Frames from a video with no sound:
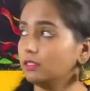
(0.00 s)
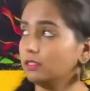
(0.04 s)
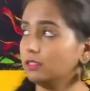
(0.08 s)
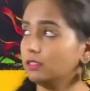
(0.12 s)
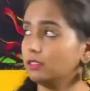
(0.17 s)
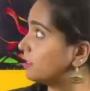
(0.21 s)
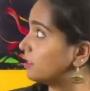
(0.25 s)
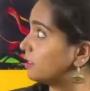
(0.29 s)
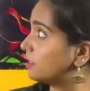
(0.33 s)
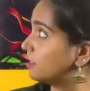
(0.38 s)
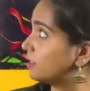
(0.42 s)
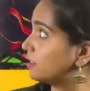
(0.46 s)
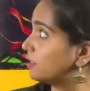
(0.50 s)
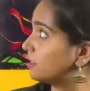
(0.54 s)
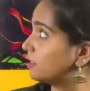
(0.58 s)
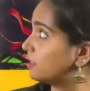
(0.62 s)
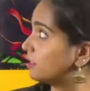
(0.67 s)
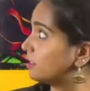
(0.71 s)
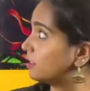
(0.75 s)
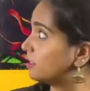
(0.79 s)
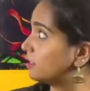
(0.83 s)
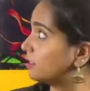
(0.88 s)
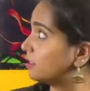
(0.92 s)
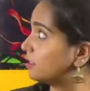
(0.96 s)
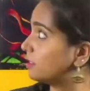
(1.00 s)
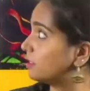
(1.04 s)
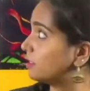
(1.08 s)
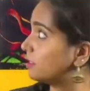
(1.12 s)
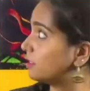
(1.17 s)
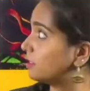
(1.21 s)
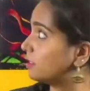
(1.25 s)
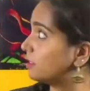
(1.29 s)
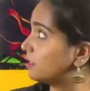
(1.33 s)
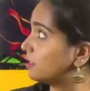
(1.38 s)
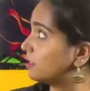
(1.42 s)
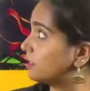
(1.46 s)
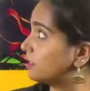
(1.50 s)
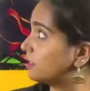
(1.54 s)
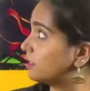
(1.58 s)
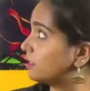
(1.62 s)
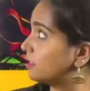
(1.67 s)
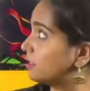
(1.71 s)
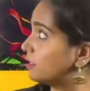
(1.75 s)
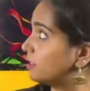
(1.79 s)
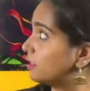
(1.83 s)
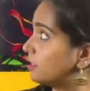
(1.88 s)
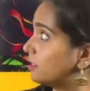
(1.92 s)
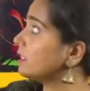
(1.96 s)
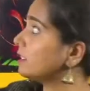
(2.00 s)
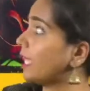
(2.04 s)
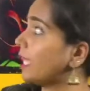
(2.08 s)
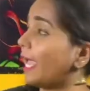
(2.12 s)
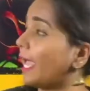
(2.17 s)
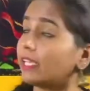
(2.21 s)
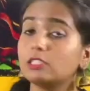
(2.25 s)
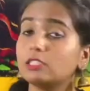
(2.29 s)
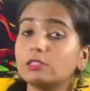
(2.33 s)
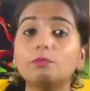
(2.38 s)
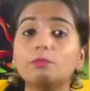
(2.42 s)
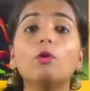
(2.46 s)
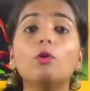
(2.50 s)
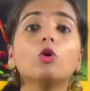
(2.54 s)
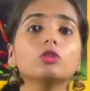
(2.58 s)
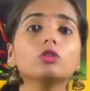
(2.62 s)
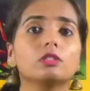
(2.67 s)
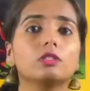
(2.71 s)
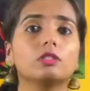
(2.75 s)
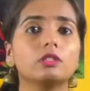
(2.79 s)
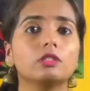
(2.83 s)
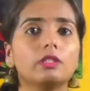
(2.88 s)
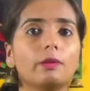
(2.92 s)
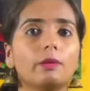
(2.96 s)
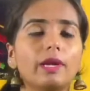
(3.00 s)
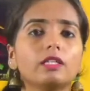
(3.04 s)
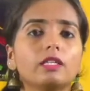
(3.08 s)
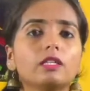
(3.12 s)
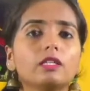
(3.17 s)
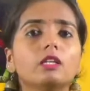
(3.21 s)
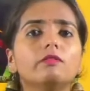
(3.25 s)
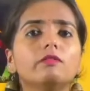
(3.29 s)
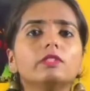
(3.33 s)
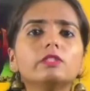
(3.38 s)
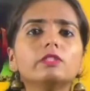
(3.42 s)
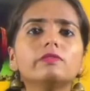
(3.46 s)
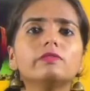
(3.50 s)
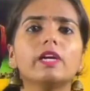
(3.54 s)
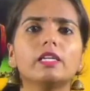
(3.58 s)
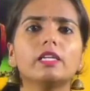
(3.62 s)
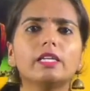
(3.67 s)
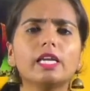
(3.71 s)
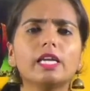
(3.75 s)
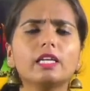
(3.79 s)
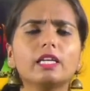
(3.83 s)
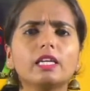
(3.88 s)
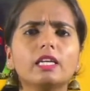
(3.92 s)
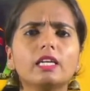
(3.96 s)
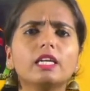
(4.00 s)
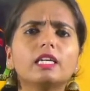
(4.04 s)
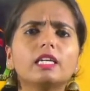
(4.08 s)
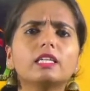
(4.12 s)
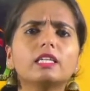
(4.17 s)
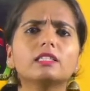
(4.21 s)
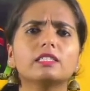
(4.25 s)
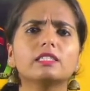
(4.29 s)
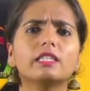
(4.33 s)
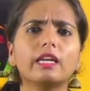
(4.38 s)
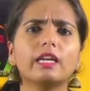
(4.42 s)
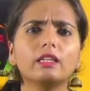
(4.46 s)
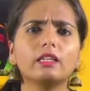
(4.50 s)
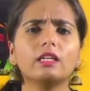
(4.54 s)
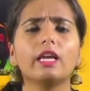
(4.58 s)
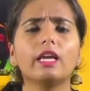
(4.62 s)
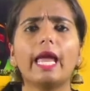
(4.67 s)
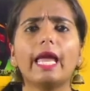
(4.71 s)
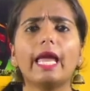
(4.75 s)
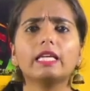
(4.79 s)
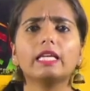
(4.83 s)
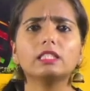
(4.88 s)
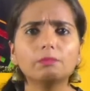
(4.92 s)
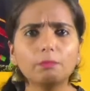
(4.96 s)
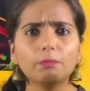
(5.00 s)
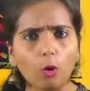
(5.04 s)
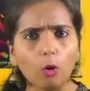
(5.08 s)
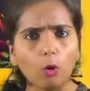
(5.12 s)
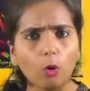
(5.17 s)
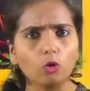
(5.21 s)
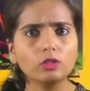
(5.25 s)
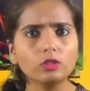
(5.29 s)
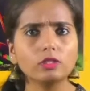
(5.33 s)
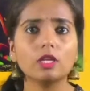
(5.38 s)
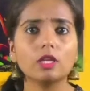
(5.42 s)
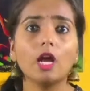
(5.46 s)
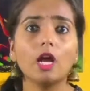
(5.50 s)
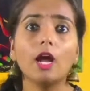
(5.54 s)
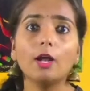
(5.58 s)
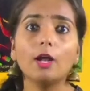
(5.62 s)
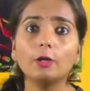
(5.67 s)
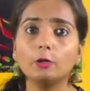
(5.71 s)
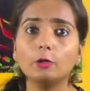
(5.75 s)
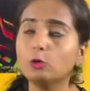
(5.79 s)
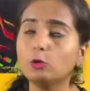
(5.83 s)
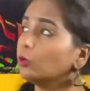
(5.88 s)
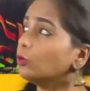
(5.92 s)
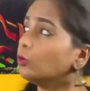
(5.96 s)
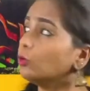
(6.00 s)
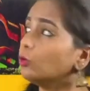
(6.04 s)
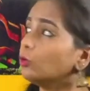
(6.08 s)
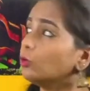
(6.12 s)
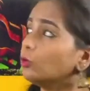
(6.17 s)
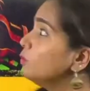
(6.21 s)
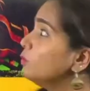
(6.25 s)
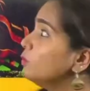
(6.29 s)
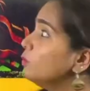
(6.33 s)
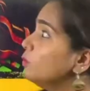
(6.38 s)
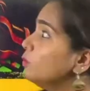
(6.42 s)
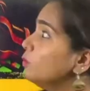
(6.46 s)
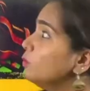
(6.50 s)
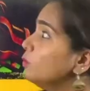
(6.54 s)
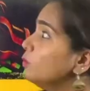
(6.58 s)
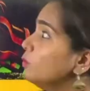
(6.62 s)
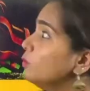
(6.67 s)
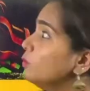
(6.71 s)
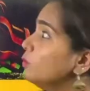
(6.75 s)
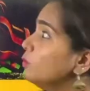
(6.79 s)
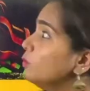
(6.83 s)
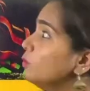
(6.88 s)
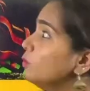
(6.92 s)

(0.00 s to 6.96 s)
the metal which is exposed, the metal which we are taking, it is getting exposed to air and moisture.